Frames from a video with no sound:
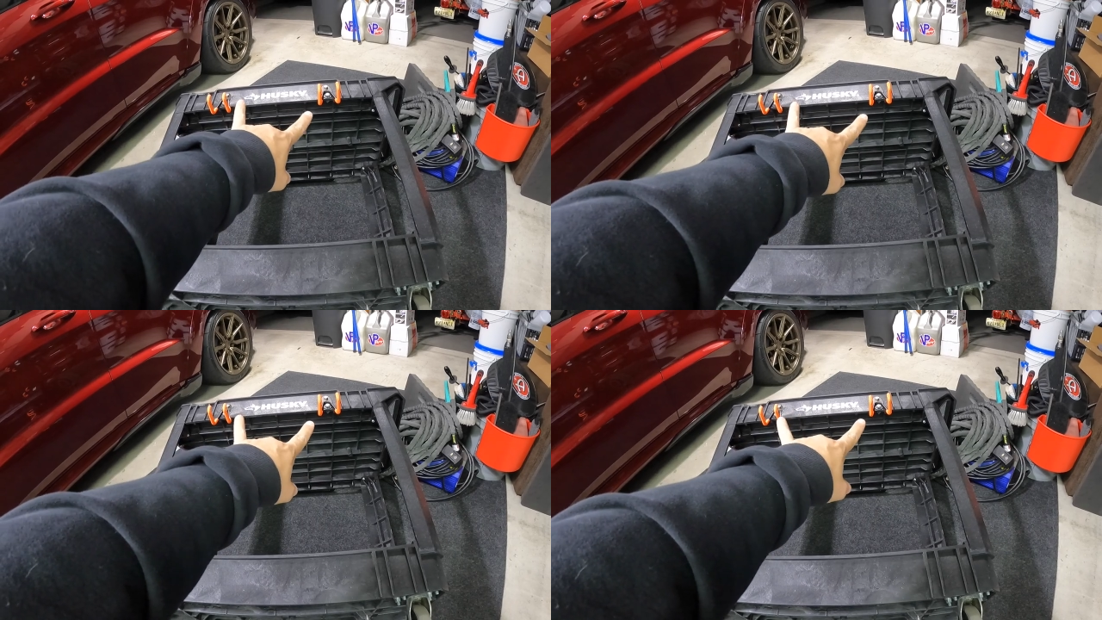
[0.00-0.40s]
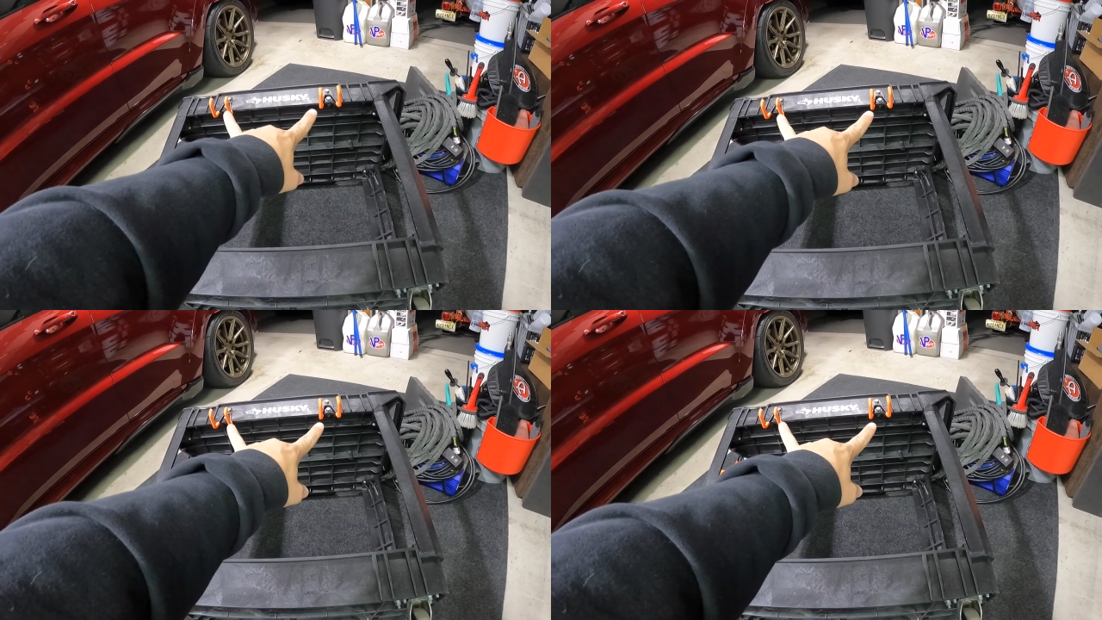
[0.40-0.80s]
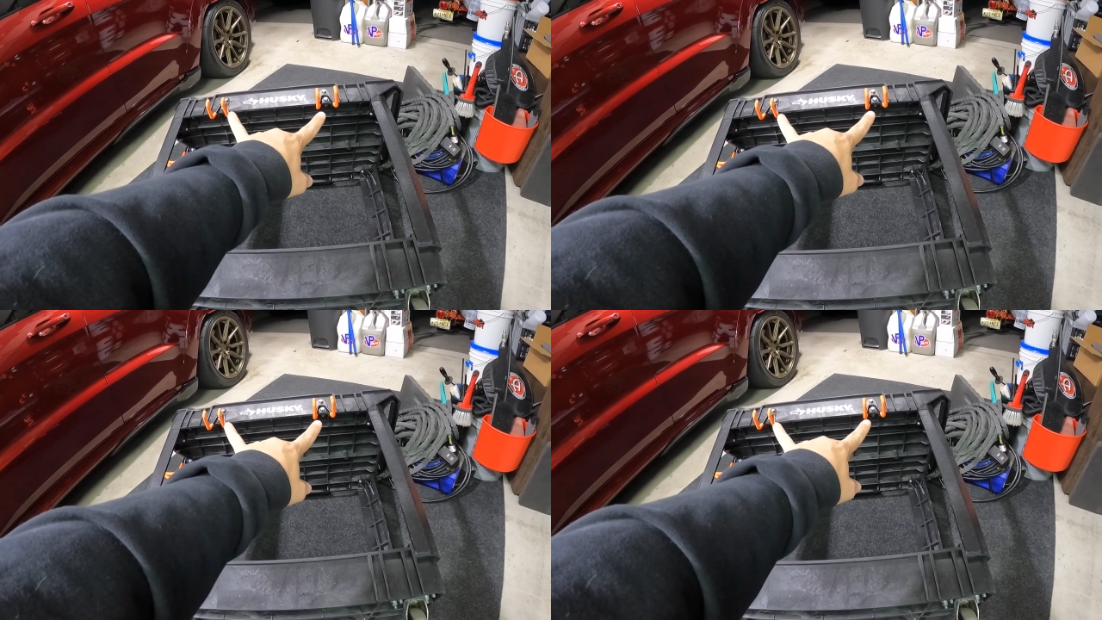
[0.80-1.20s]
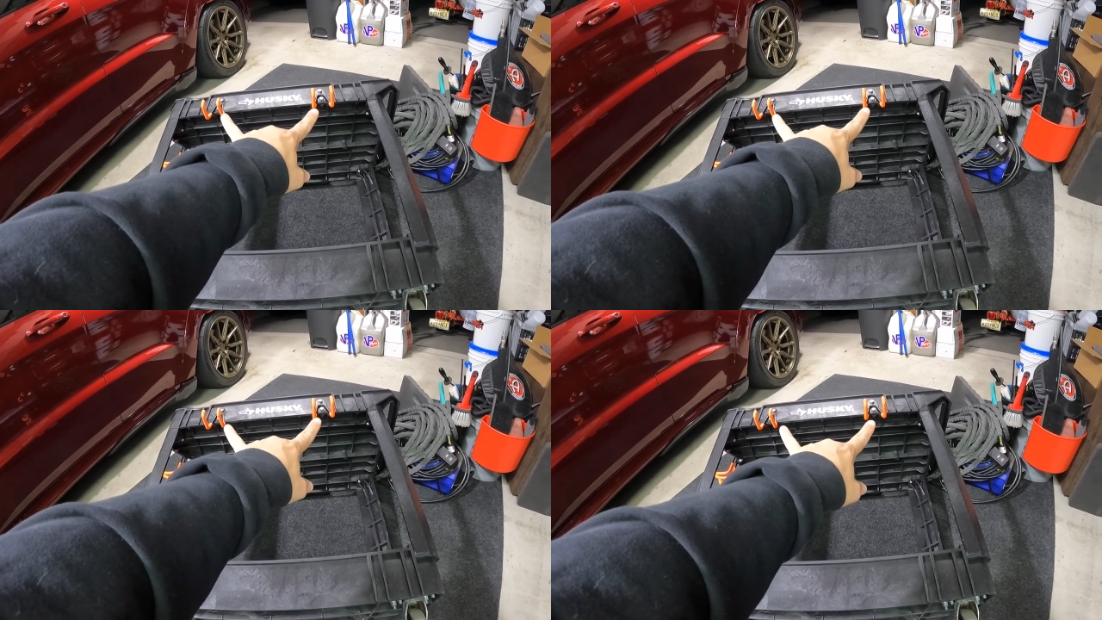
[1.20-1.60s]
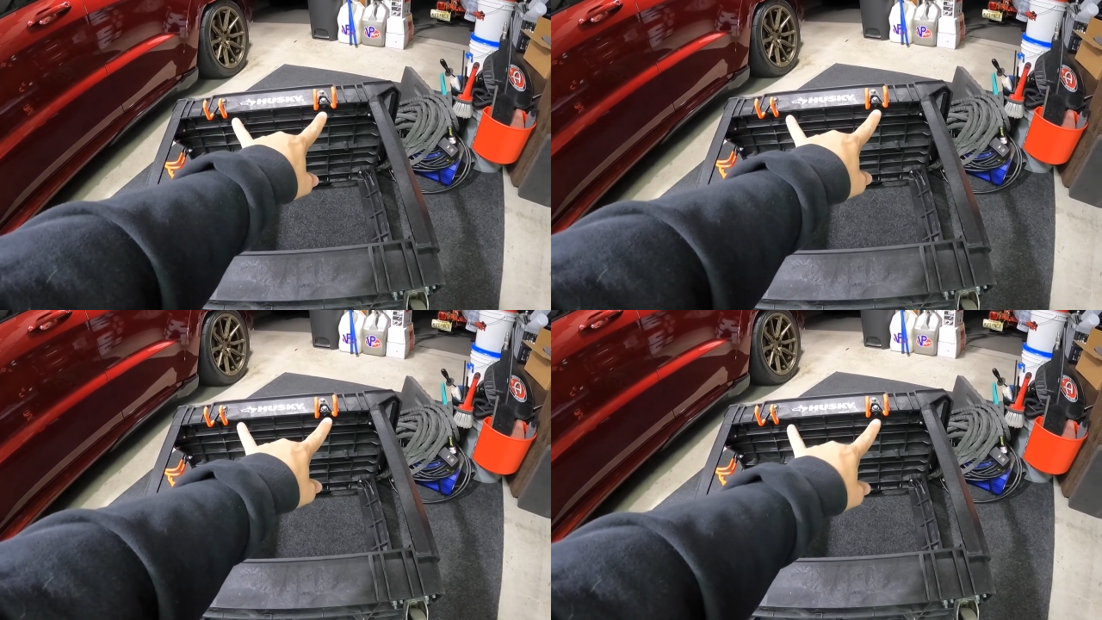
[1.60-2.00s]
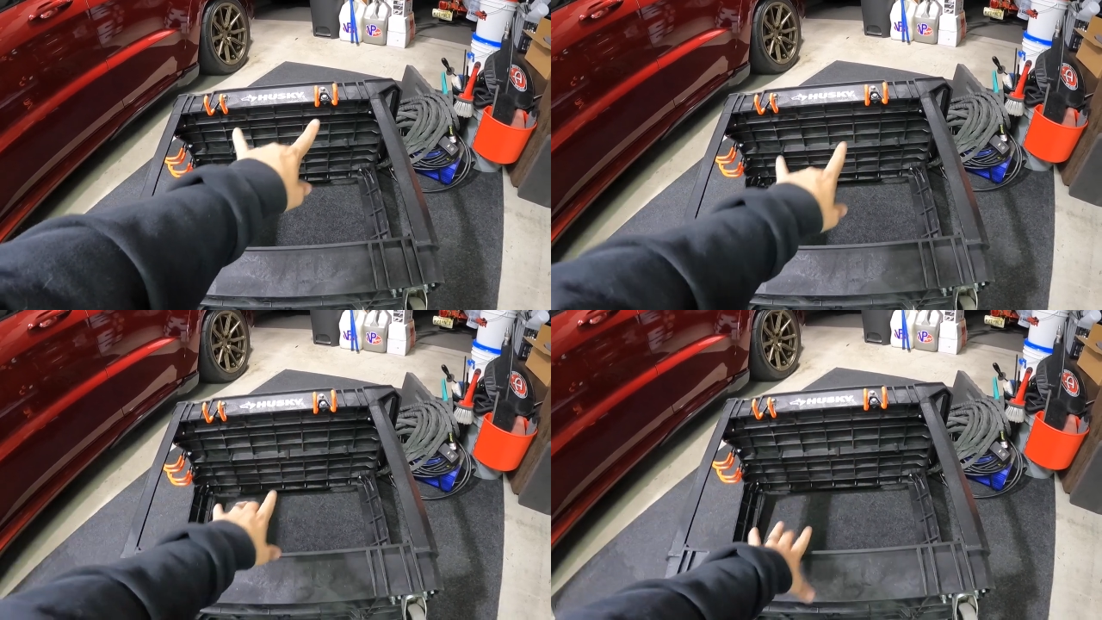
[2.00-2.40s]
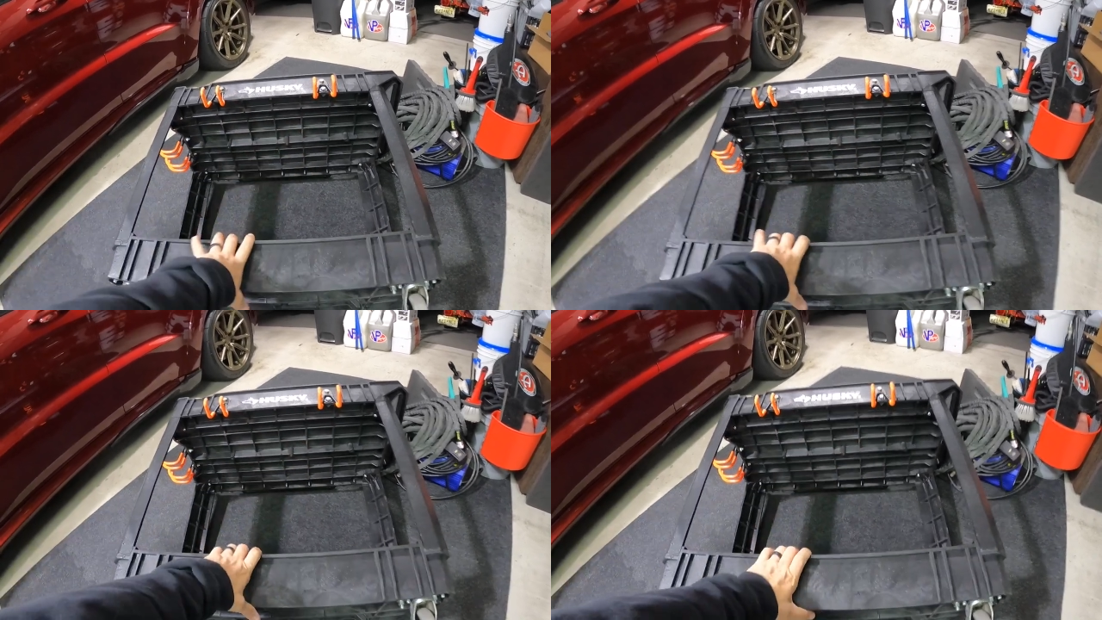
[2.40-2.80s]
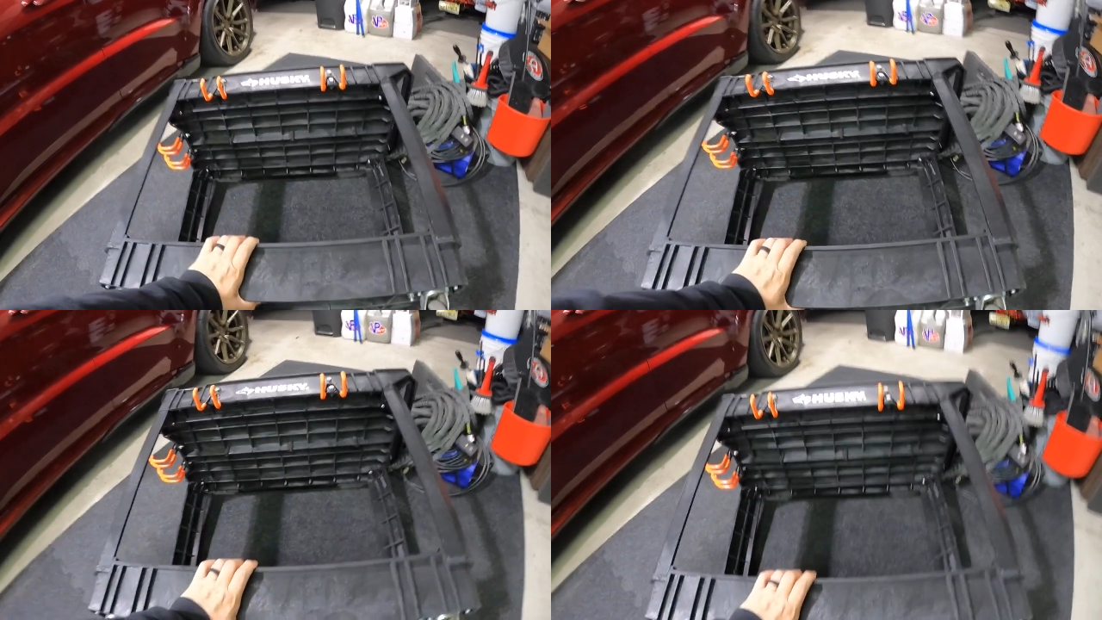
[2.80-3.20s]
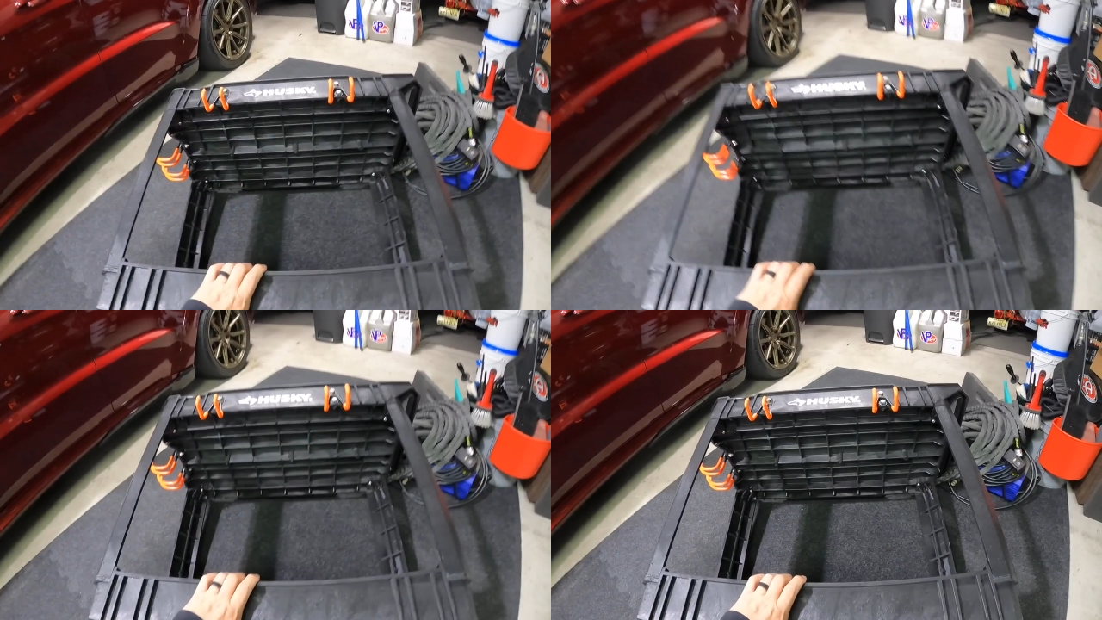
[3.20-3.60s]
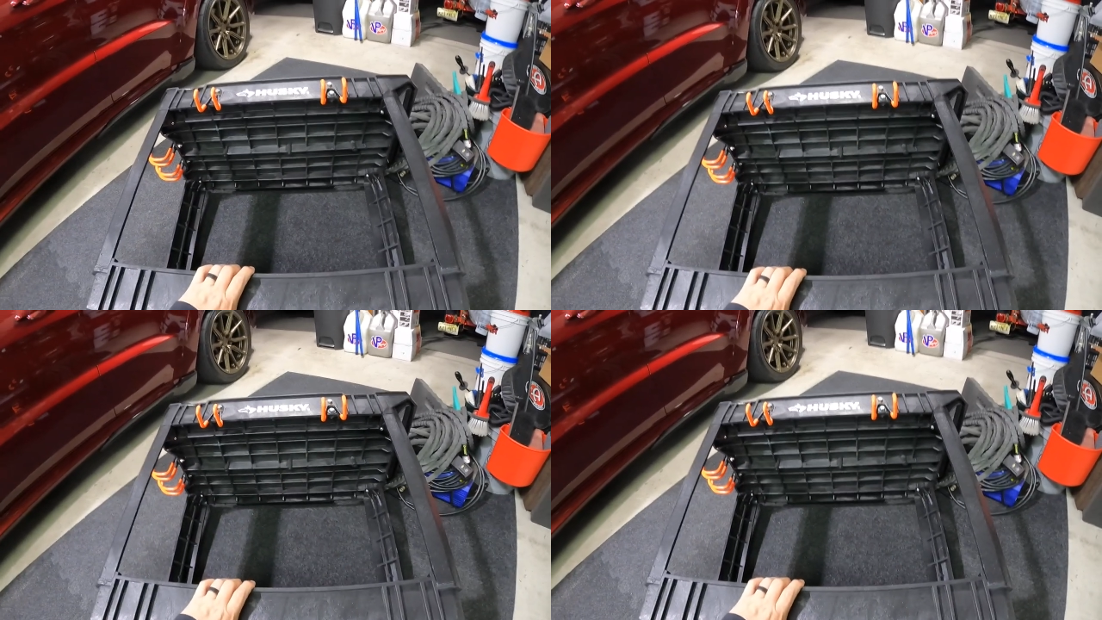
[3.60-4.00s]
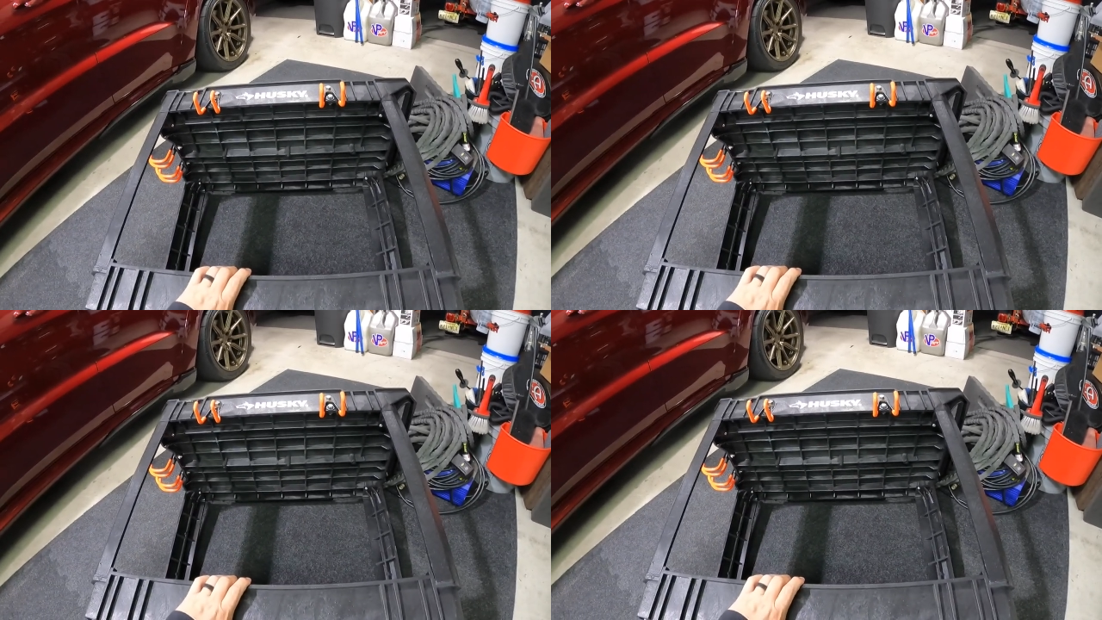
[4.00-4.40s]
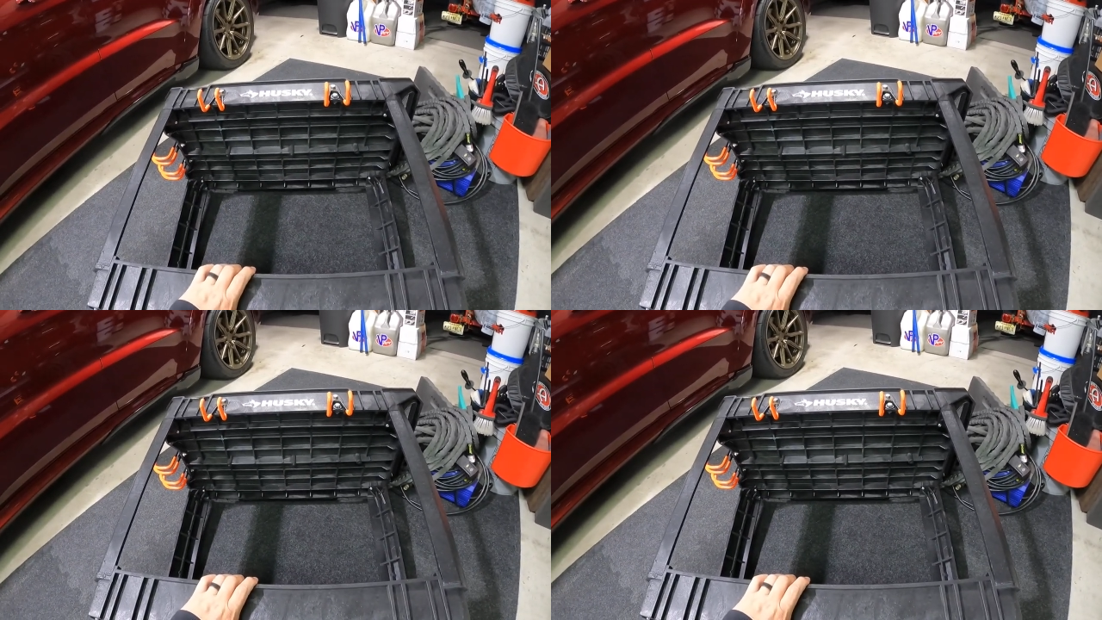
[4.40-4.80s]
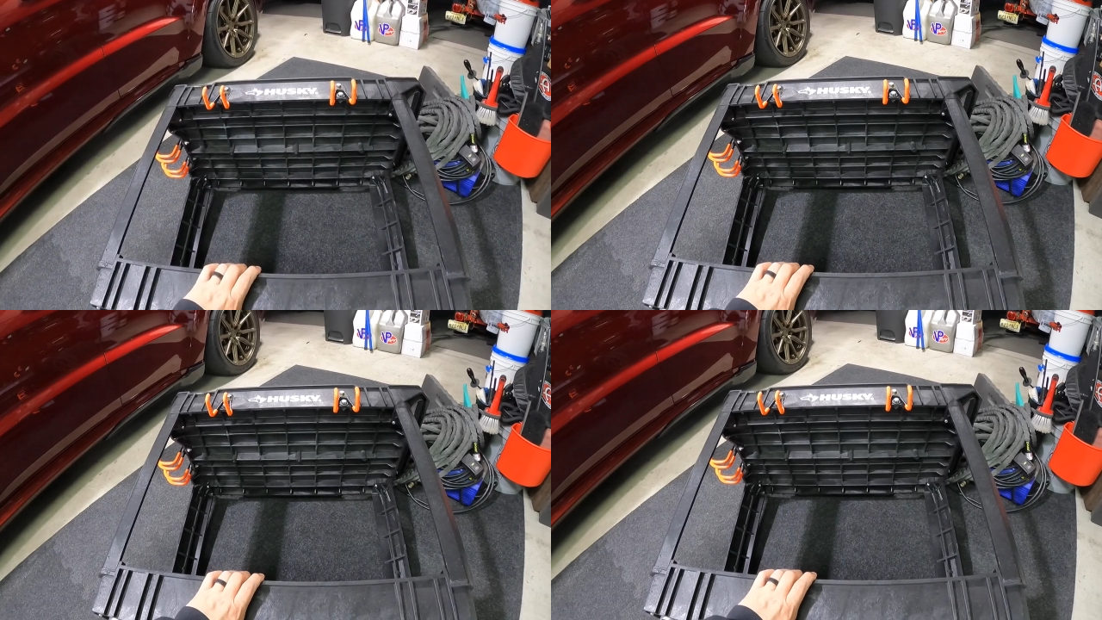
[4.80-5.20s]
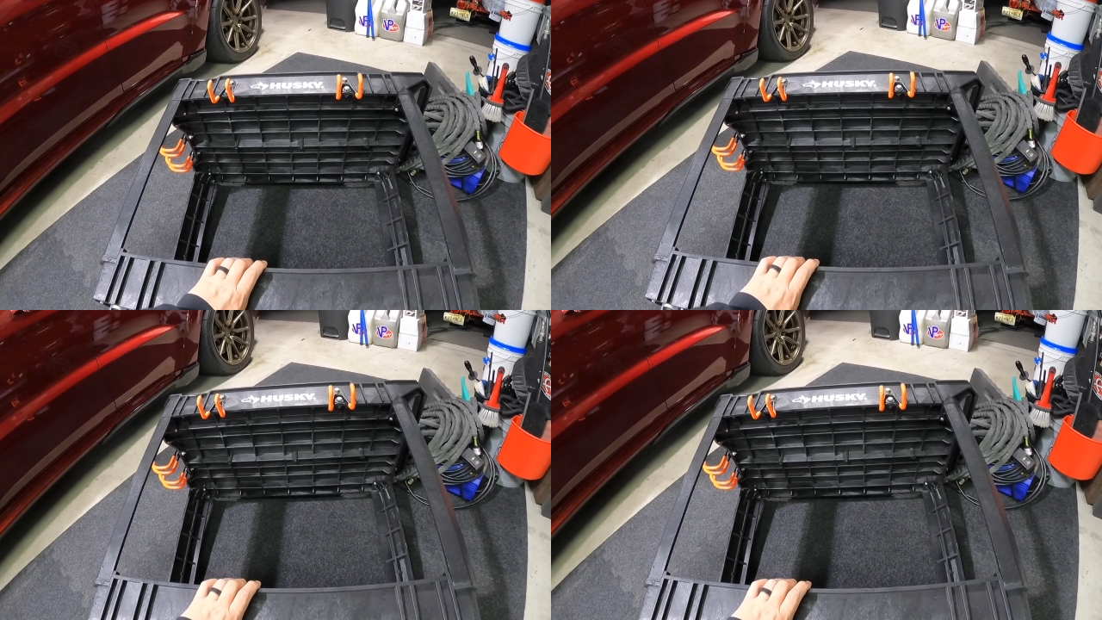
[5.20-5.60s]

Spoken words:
(no speaker visible)